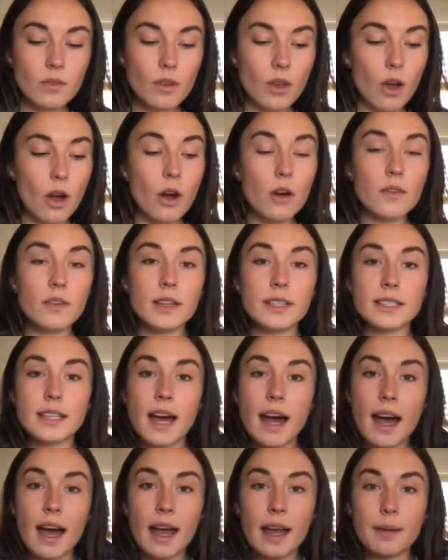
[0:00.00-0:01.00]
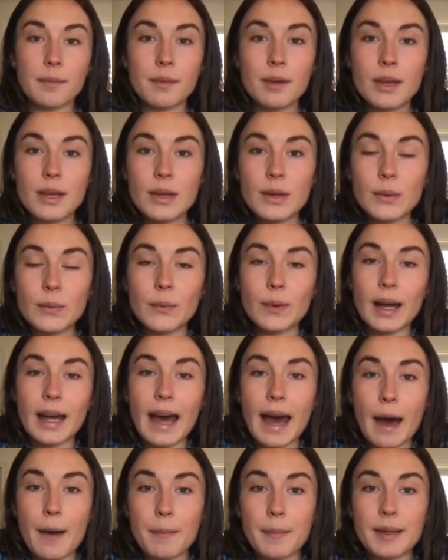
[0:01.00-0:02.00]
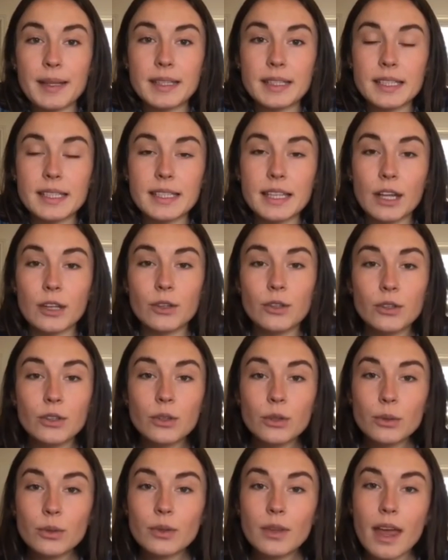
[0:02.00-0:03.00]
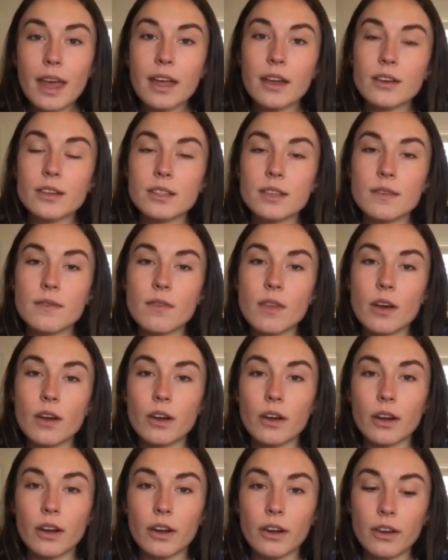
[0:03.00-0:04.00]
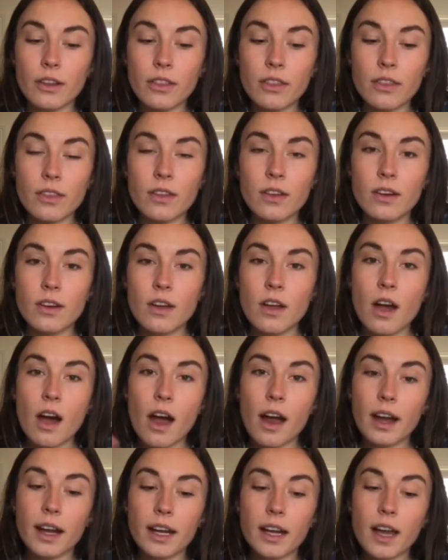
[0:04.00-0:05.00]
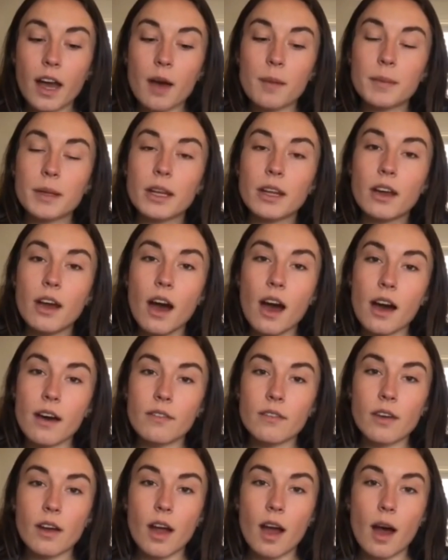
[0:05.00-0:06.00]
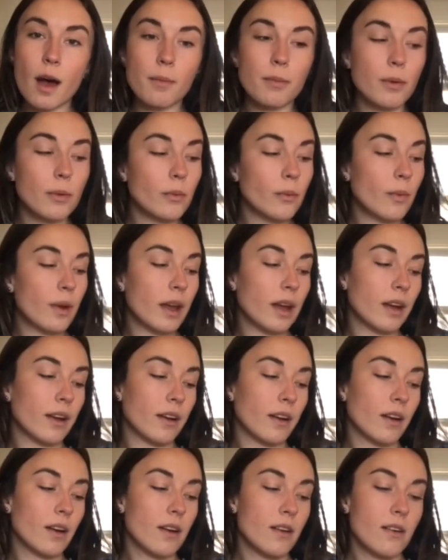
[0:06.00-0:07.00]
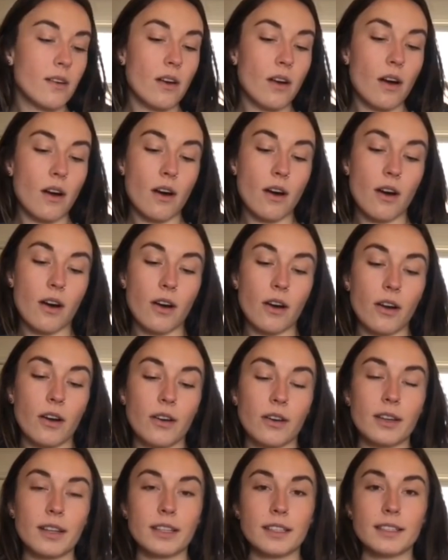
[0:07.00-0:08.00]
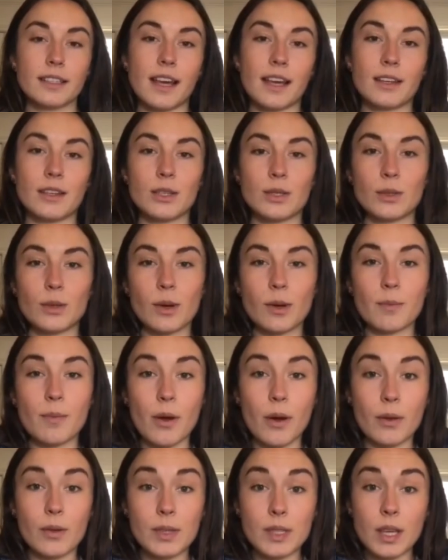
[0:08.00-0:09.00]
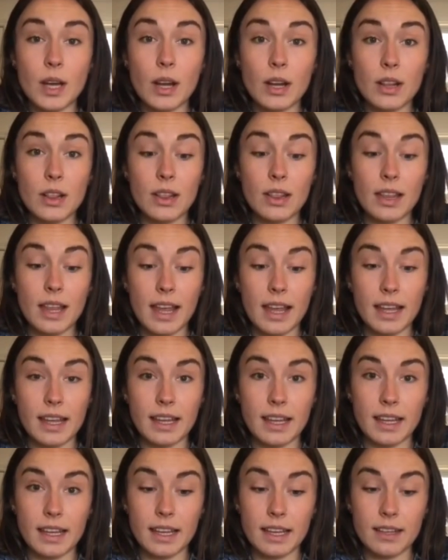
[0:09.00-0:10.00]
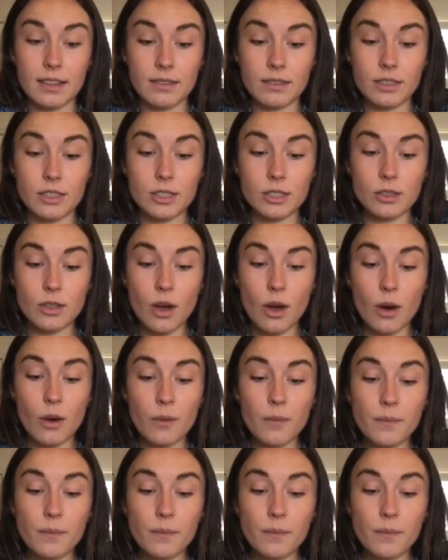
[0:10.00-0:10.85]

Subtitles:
over time, what happens is that new layers of the earth are gonna come and cover up where our dinosaur bones are laying. So,